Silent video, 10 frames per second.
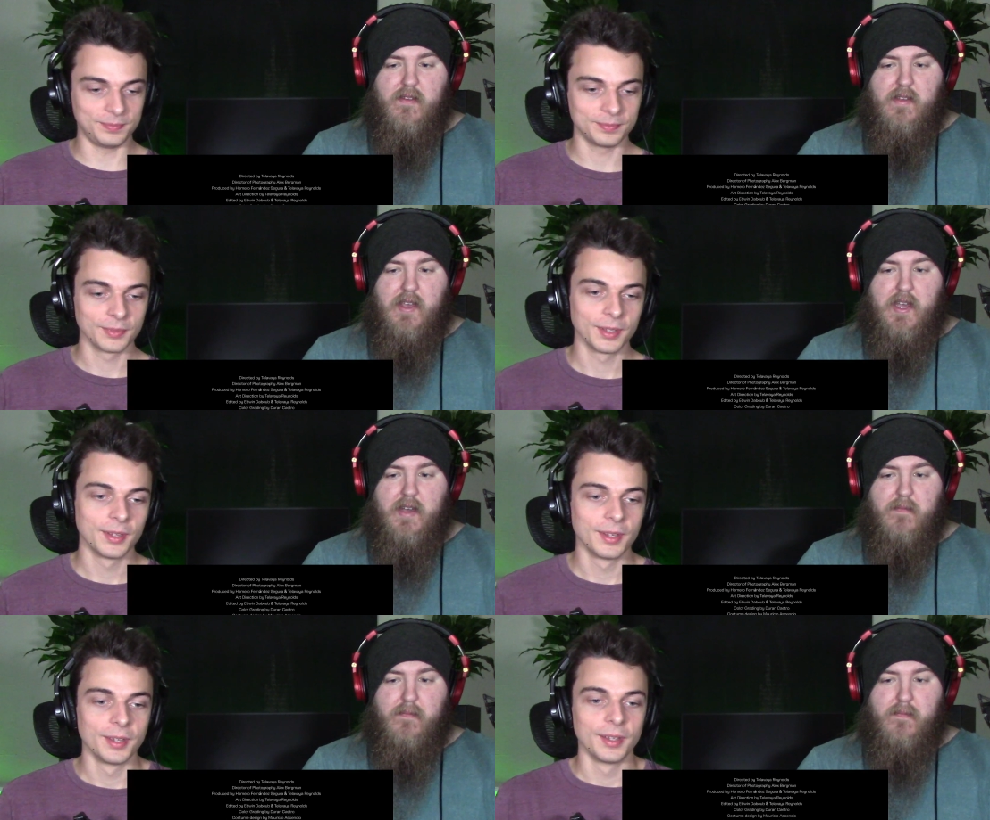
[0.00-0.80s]

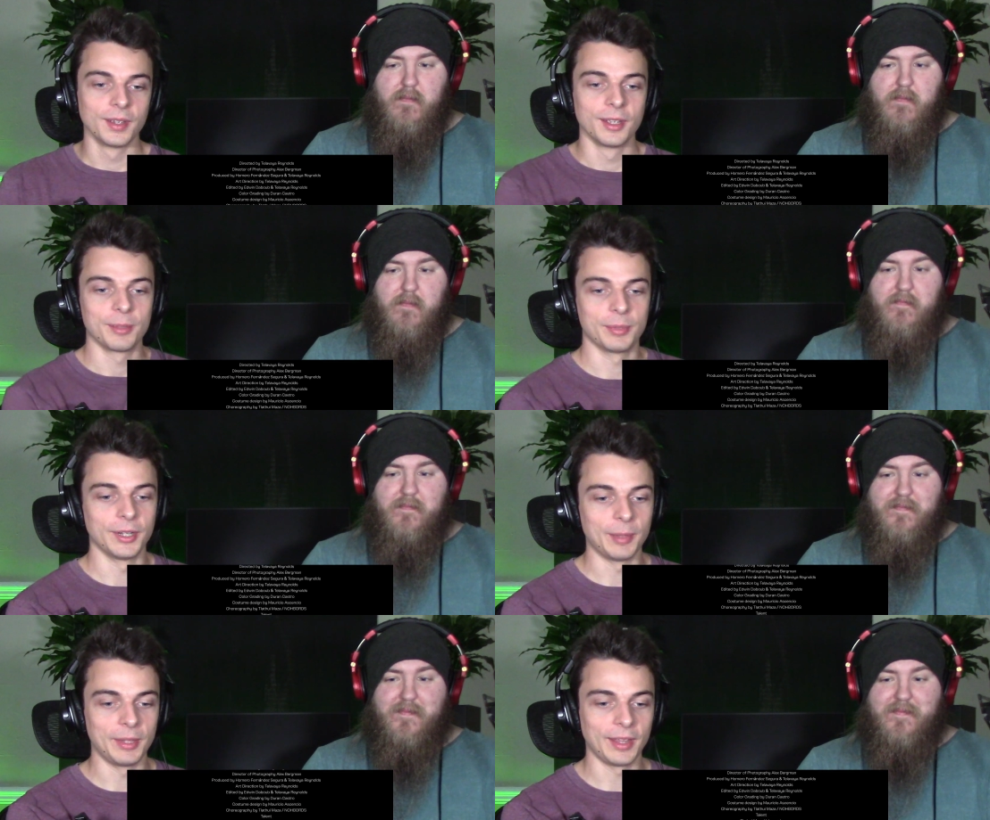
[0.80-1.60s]
Speaker 1: Yeah.
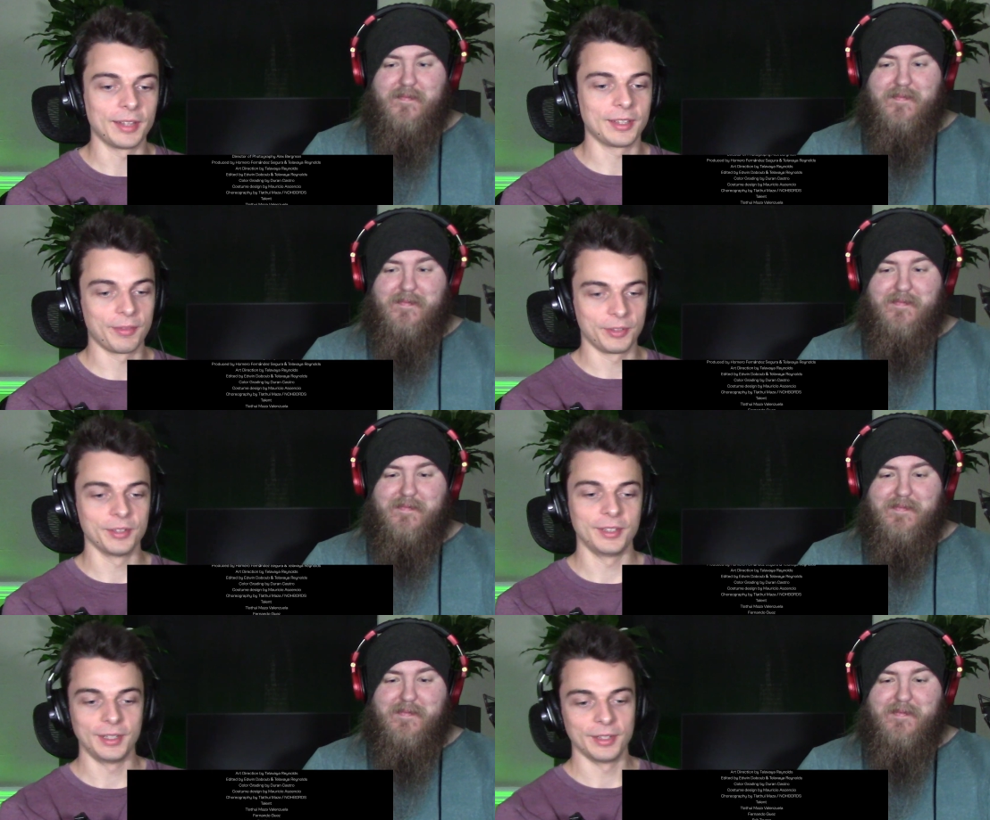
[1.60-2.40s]
But, I mean, that
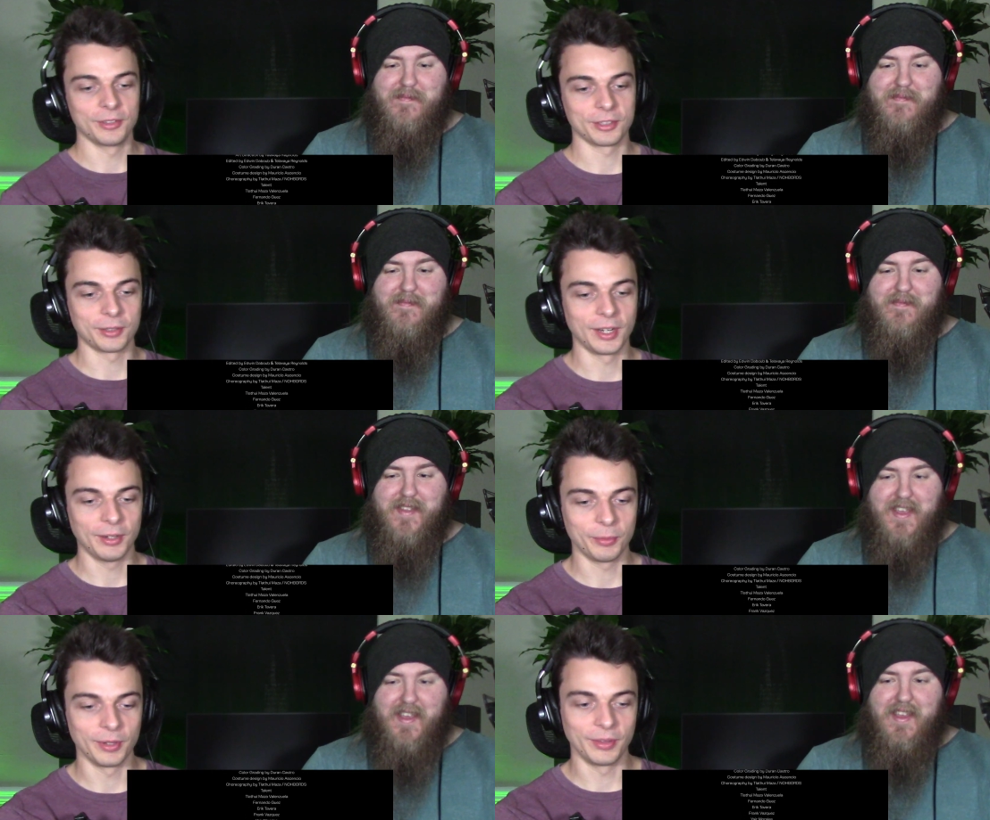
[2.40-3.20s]
definitely is a
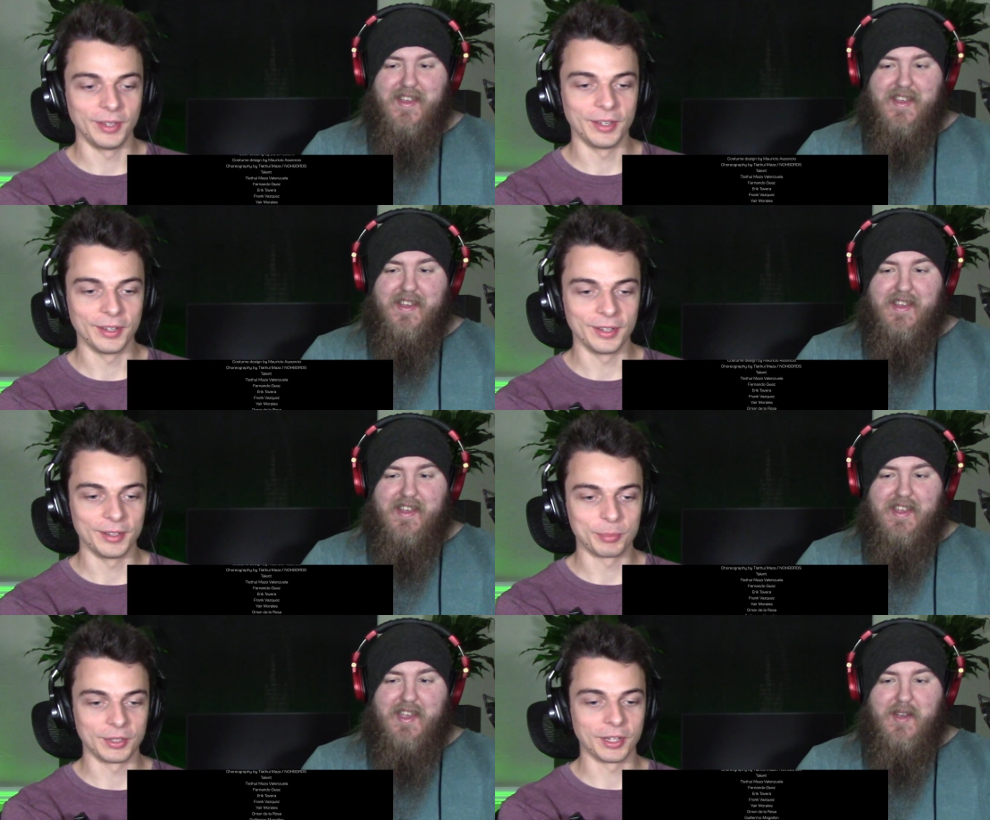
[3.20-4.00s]
credit-worthy
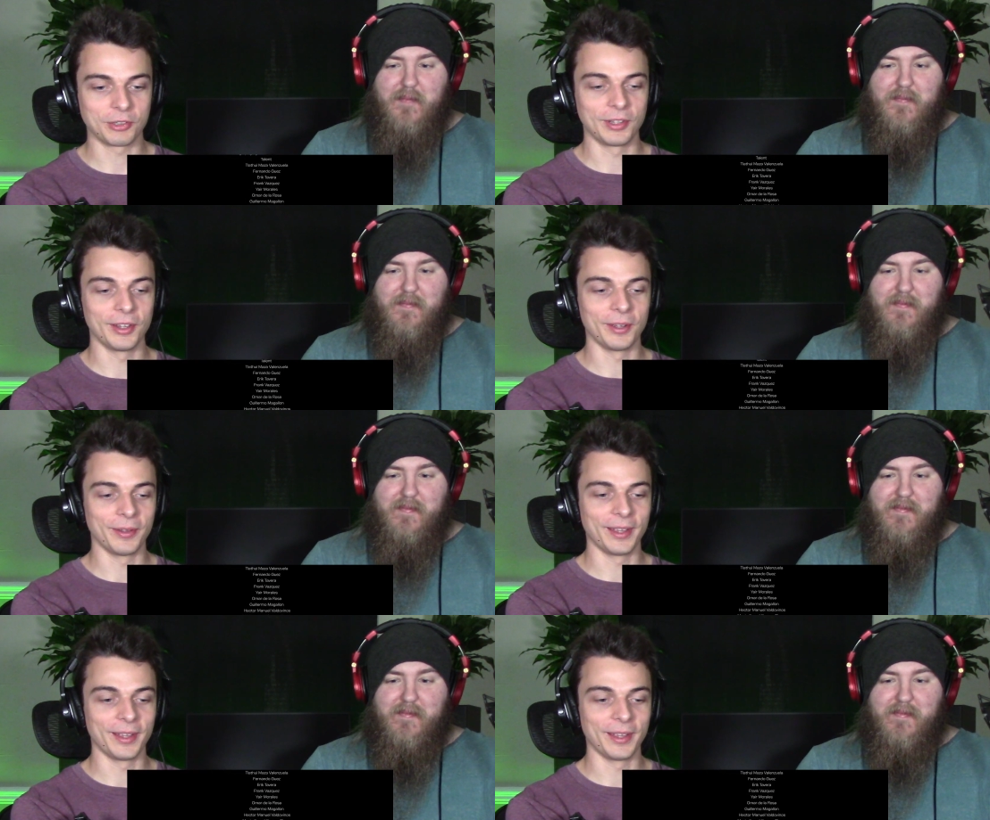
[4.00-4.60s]
uh, production, yeah. though.